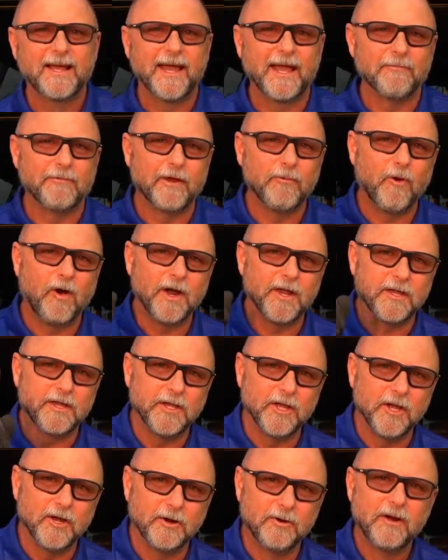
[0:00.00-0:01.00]
And we want
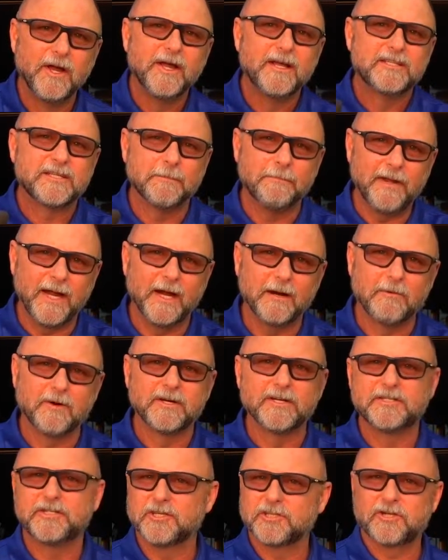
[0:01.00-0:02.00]
you to be able
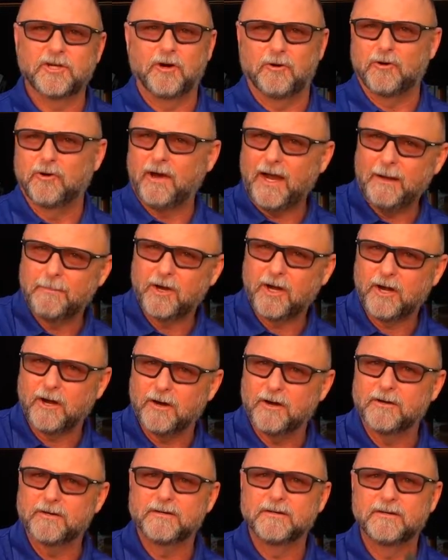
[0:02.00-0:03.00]
to just go grab a
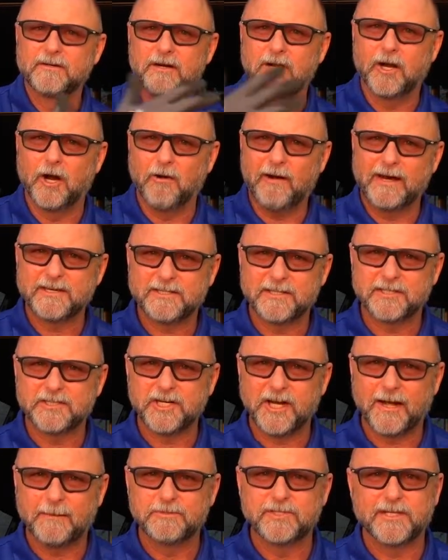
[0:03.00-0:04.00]
carton, go out to the
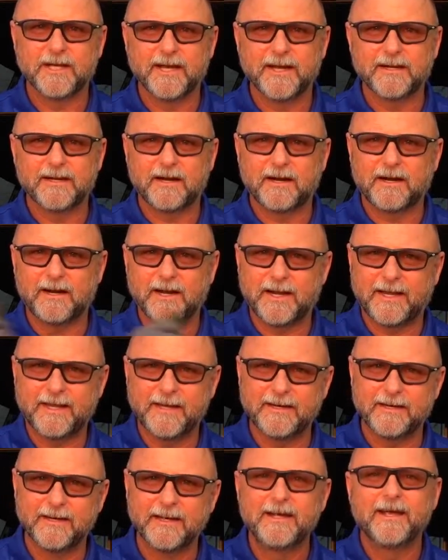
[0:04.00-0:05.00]
job site, click
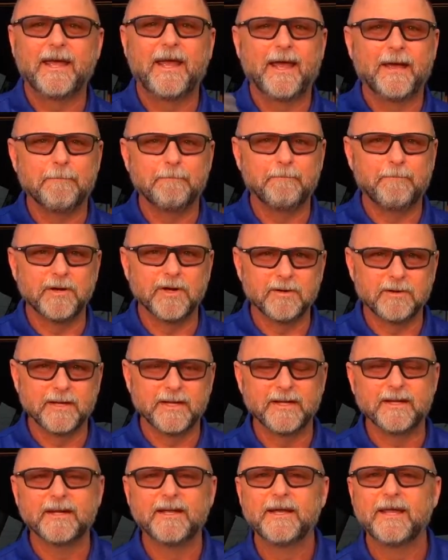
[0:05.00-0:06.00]
it, and build
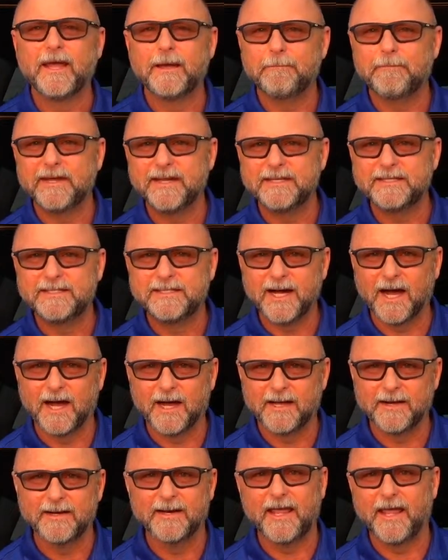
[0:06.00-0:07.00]
it and be
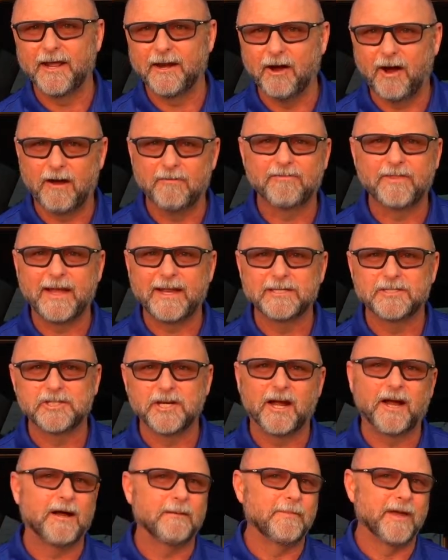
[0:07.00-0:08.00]
done and off that
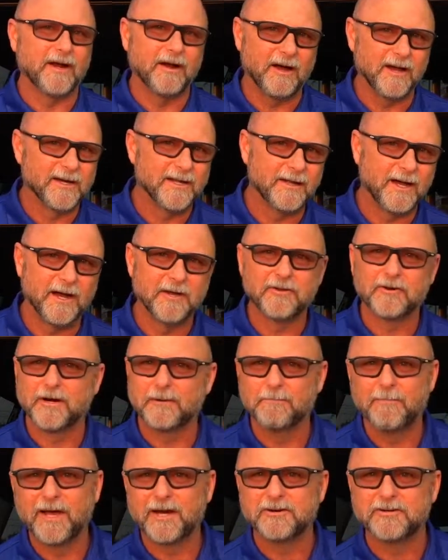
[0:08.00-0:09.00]
job and onto other
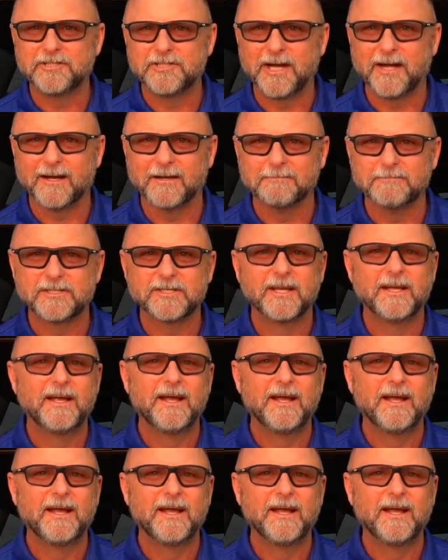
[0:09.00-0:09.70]
and better jobs.